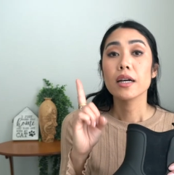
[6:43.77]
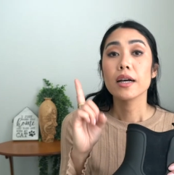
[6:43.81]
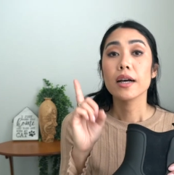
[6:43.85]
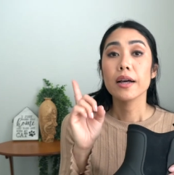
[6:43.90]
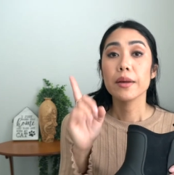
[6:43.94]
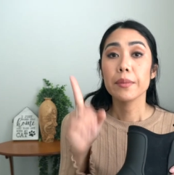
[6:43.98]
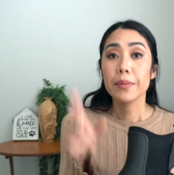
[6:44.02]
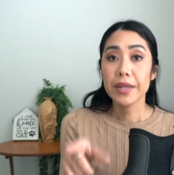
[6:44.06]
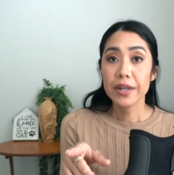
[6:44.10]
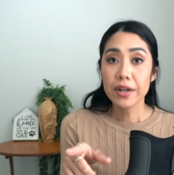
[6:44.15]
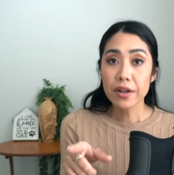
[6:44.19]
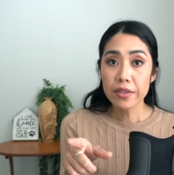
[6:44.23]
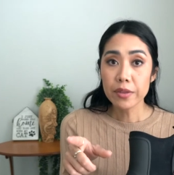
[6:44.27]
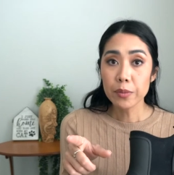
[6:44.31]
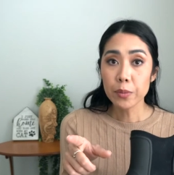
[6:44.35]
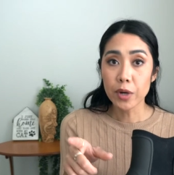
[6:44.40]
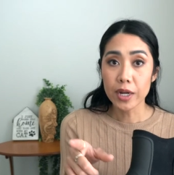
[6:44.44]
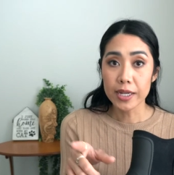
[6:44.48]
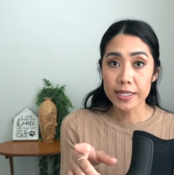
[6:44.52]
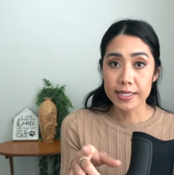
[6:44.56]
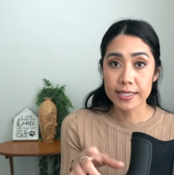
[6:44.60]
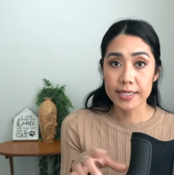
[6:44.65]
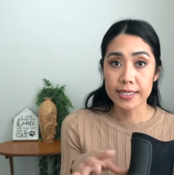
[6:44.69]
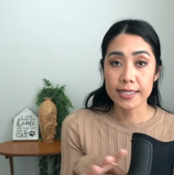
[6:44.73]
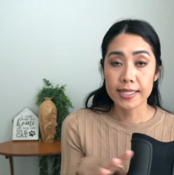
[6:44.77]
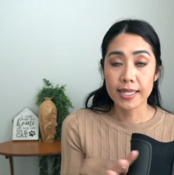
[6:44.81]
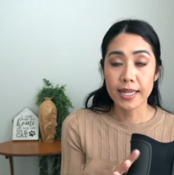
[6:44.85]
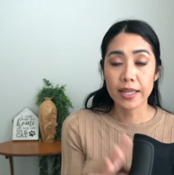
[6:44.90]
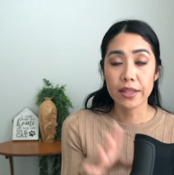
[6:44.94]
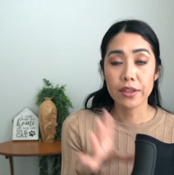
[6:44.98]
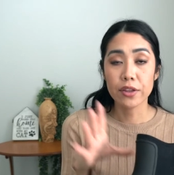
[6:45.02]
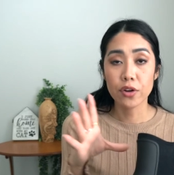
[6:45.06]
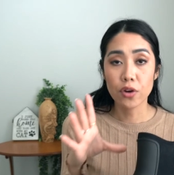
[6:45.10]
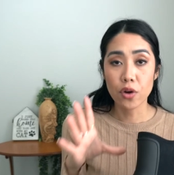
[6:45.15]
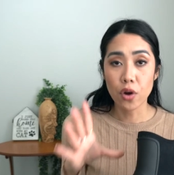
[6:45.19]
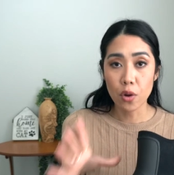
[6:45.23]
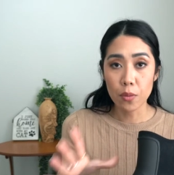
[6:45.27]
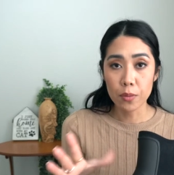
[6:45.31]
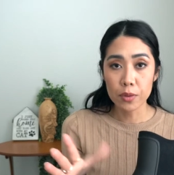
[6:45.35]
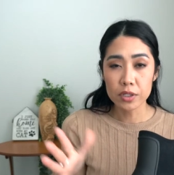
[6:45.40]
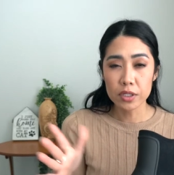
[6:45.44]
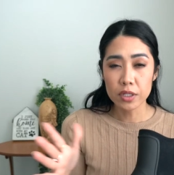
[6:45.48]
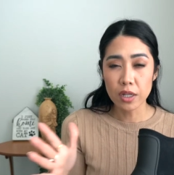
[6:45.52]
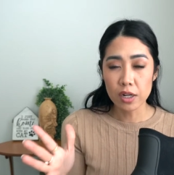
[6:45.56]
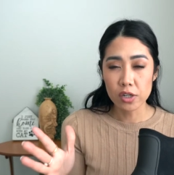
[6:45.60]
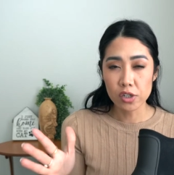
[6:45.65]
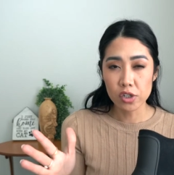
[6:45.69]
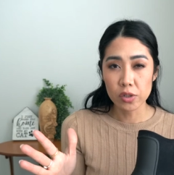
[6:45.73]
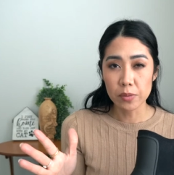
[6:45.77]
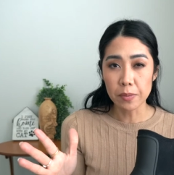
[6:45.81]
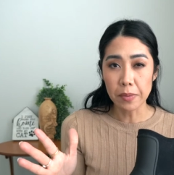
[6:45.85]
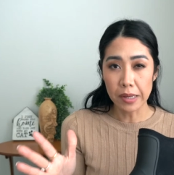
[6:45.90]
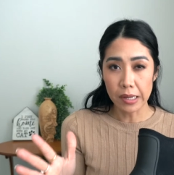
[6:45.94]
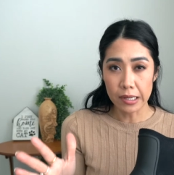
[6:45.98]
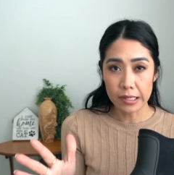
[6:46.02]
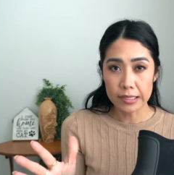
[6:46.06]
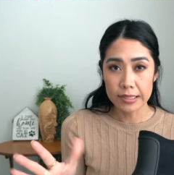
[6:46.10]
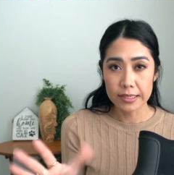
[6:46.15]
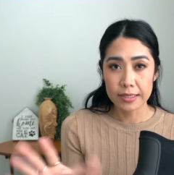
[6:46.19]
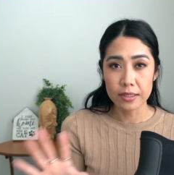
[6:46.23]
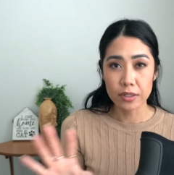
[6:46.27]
a bit on the pricey side. They're almost 100 bucks.